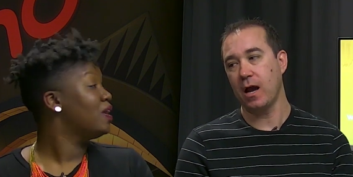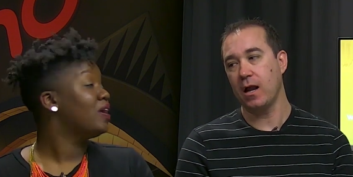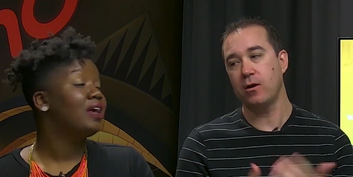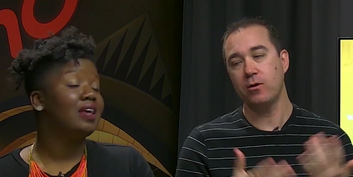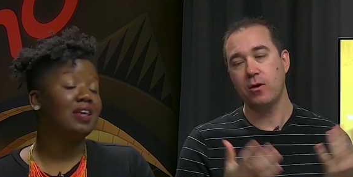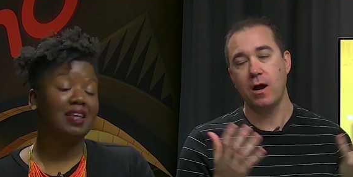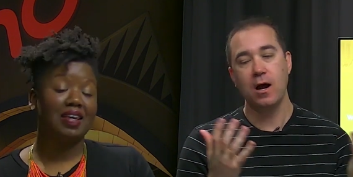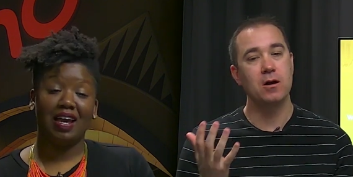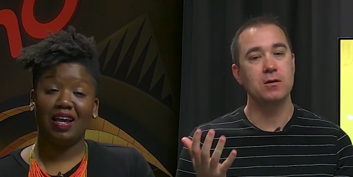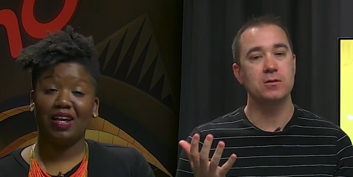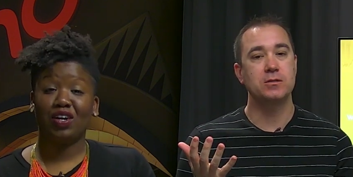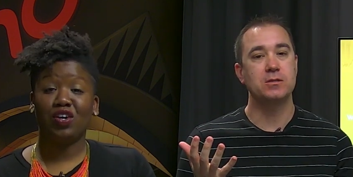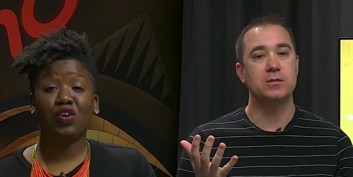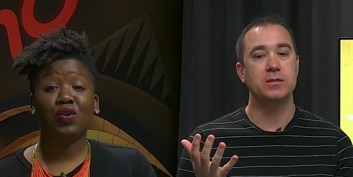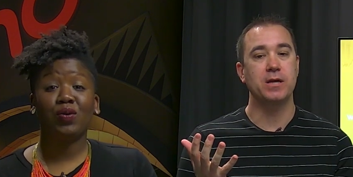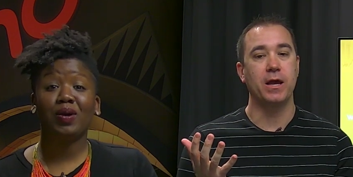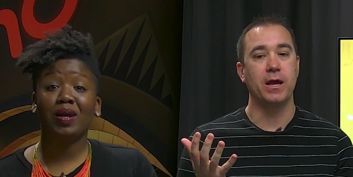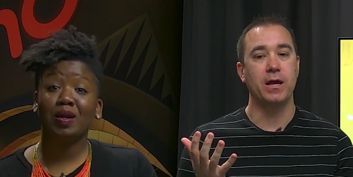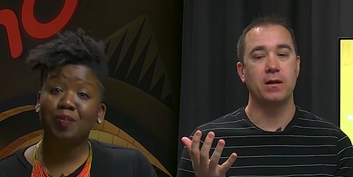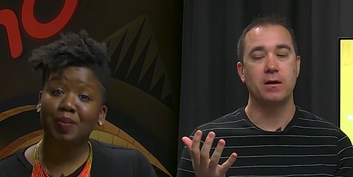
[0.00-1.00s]
Speaker 1: I don't know yeah, how else to
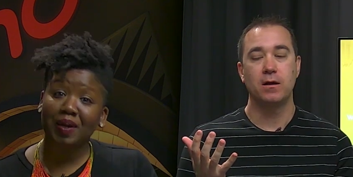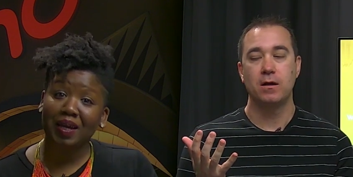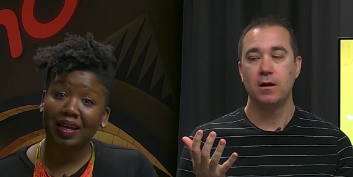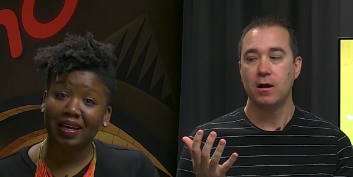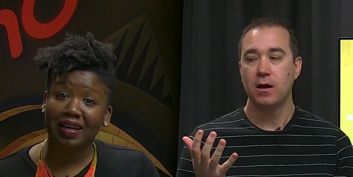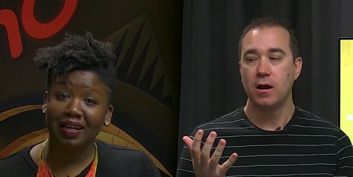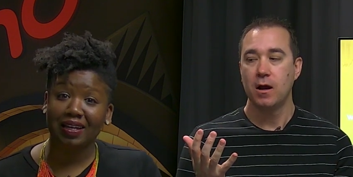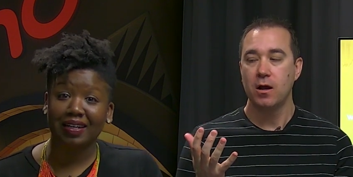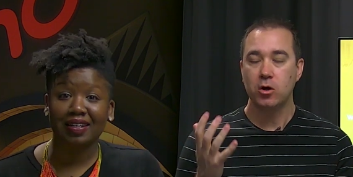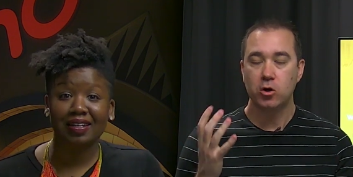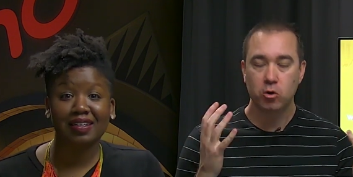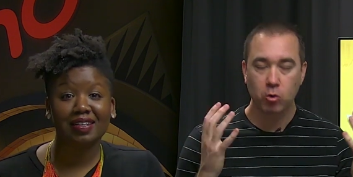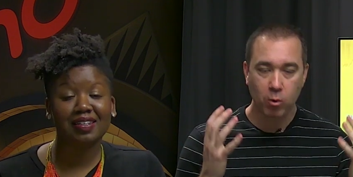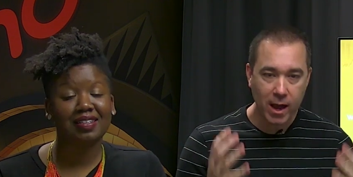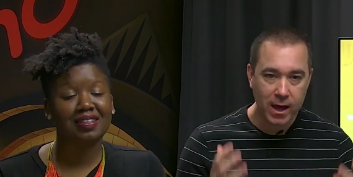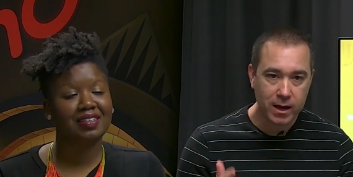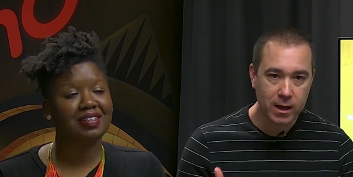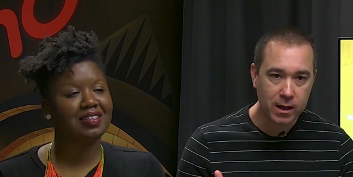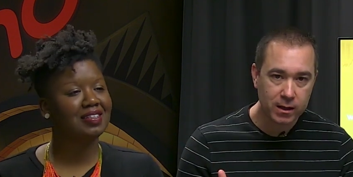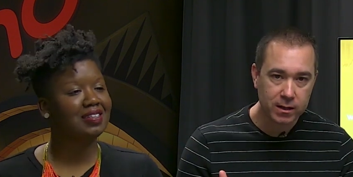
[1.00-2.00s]
creepy. say it. Creepy.
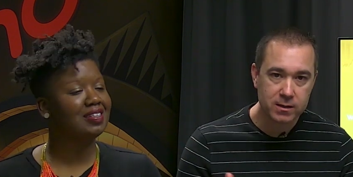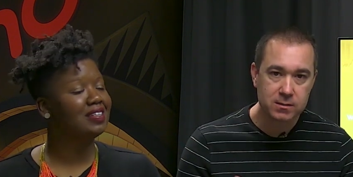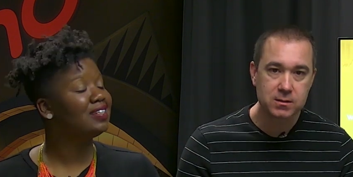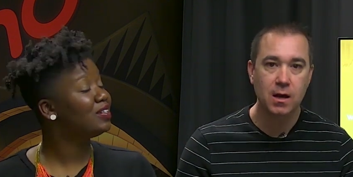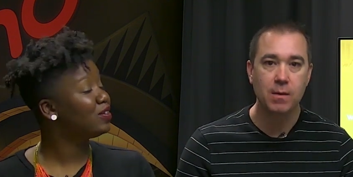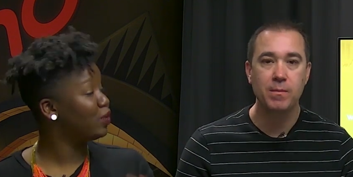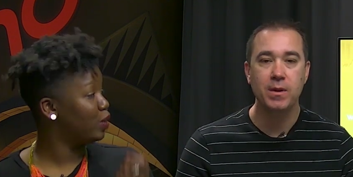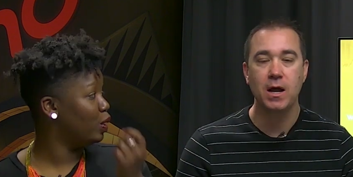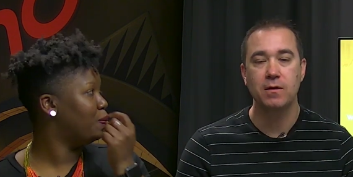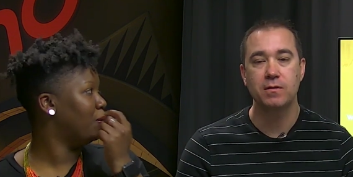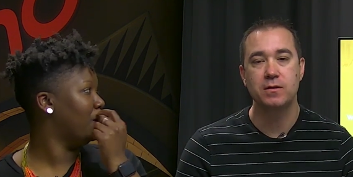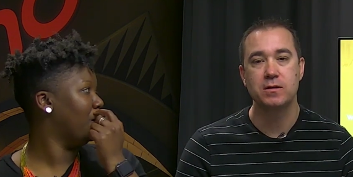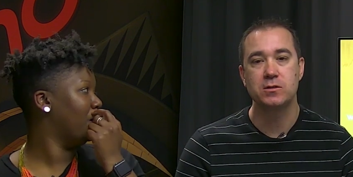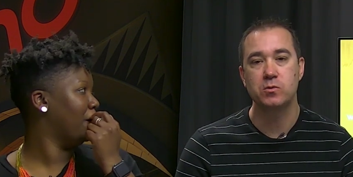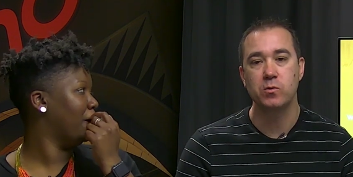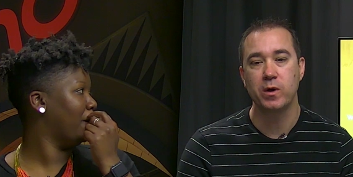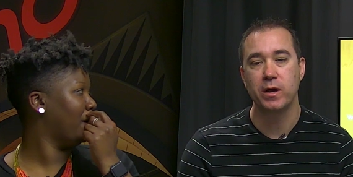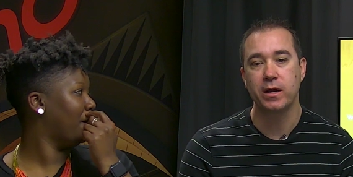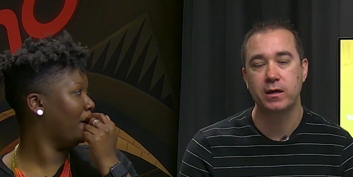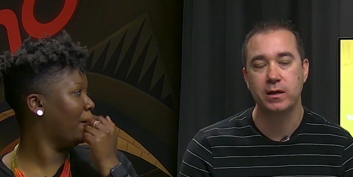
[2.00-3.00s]
Greta is coming creepy. out
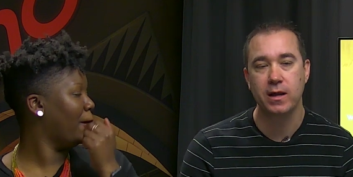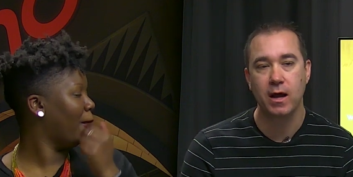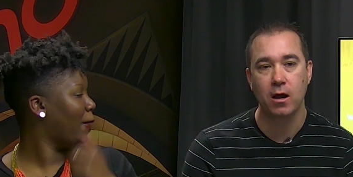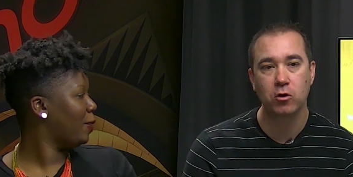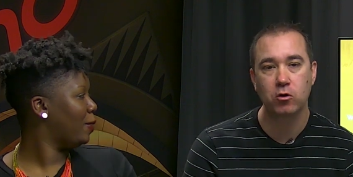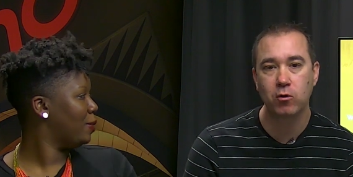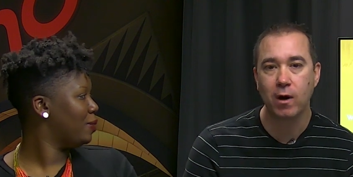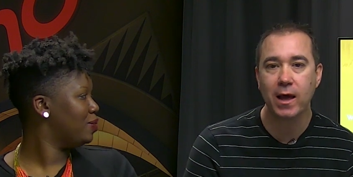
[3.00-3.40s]
this week. Now,